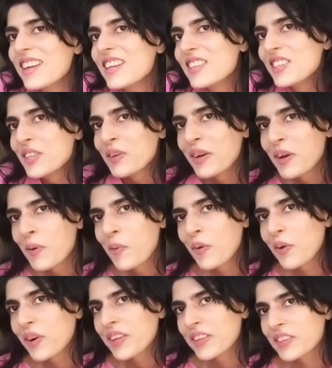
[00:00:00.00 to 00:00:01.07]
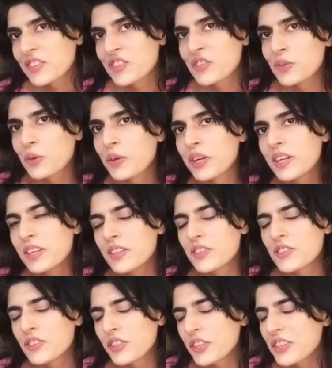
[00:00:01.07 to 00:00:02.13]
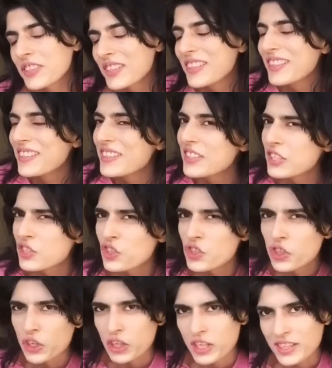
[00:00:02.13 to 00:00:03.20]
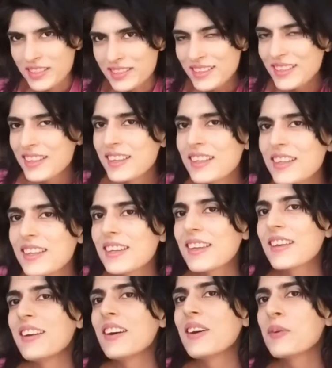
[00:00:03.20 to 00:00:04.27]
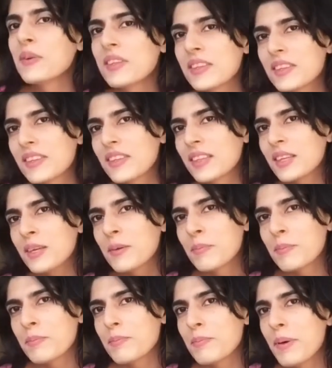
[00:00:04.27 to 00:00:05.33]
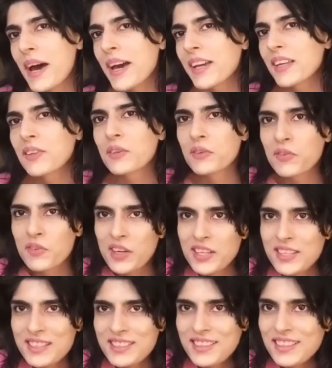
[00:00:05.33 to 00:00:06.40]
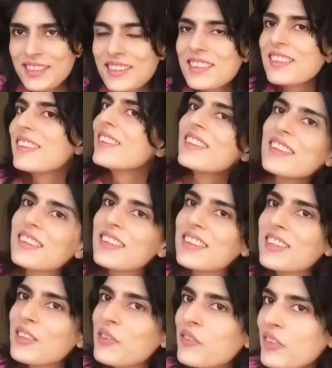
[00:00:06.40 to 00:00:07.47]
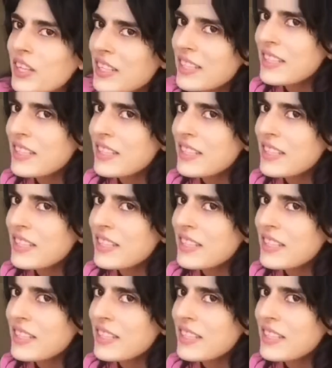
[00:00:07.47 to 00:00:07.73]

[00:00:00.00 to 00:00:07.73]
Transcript: So I wore the short shirt, the shirt, yeah, with the back in the front and the front in the